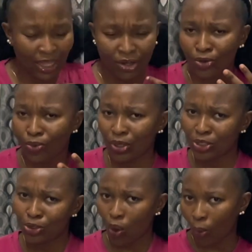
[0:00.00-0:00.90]
I don't know what
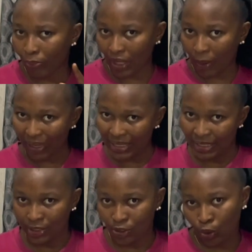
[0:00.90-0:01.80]
the topic per
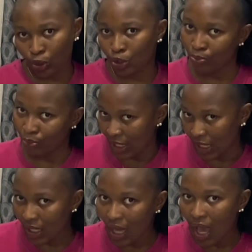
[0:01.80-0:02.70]
se is going to
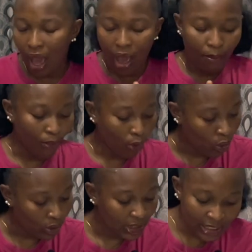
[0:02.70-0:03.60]
be,
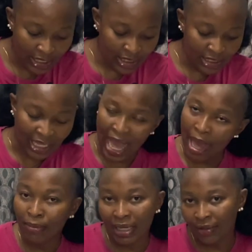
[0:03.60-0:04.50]
but things that
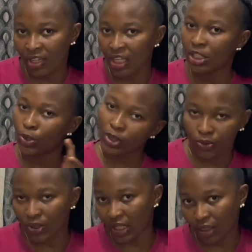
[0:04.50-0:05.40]
I'm leaving in
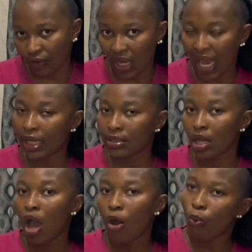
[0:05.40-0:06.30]
2023 and
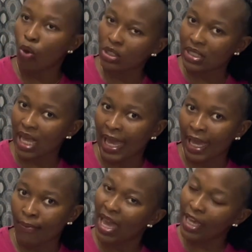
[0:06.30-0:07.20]
what I
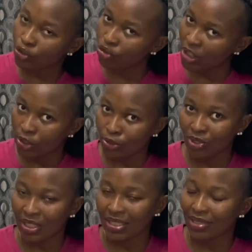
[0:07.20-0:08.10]
am entering
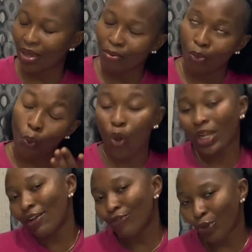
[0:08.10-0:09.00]
into this
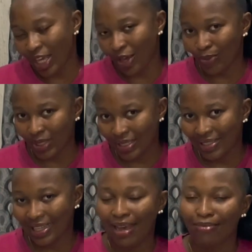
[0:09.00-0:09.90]
wonderful year with.
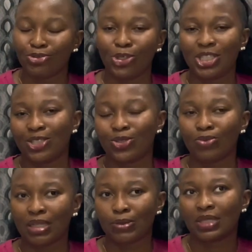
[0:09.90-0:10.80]
I'm sure this is
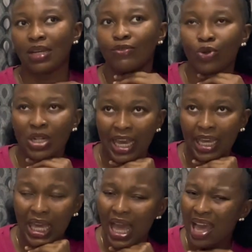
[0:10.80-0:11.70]
something I'm supposed to have done like